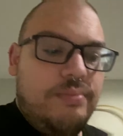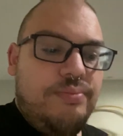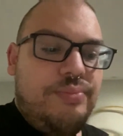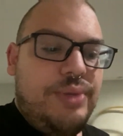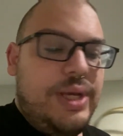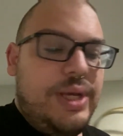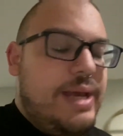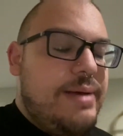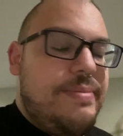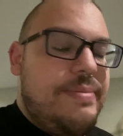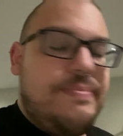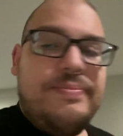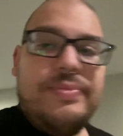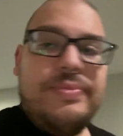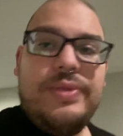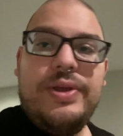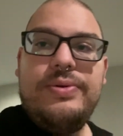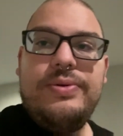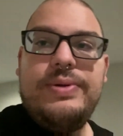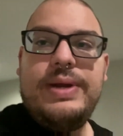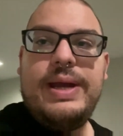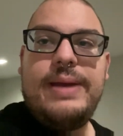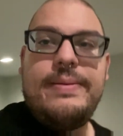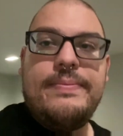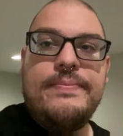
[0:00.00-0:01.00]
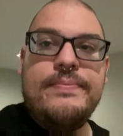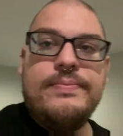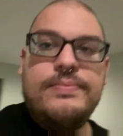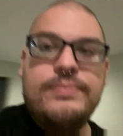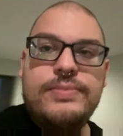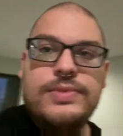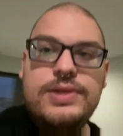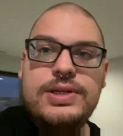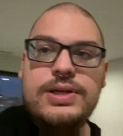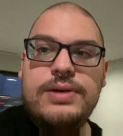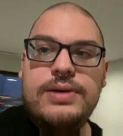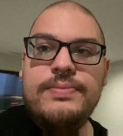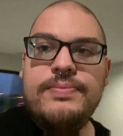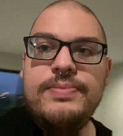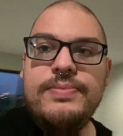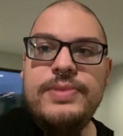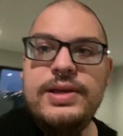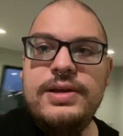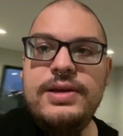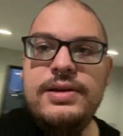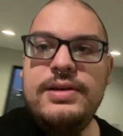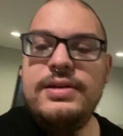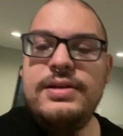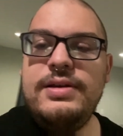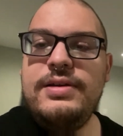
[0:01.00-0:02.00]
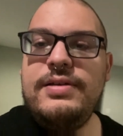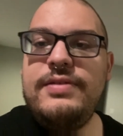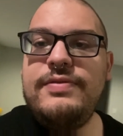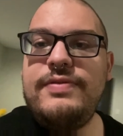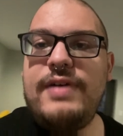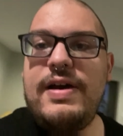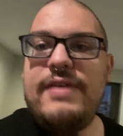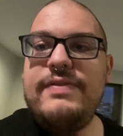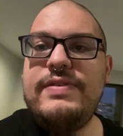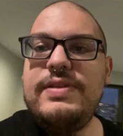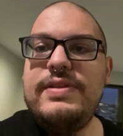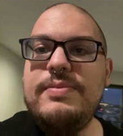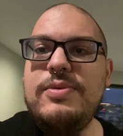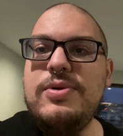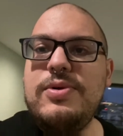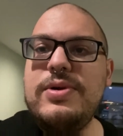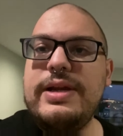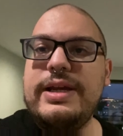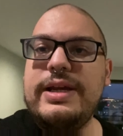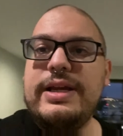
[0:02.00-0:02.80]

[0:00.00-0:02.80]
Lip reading: yeah, okay. So 5 a.m.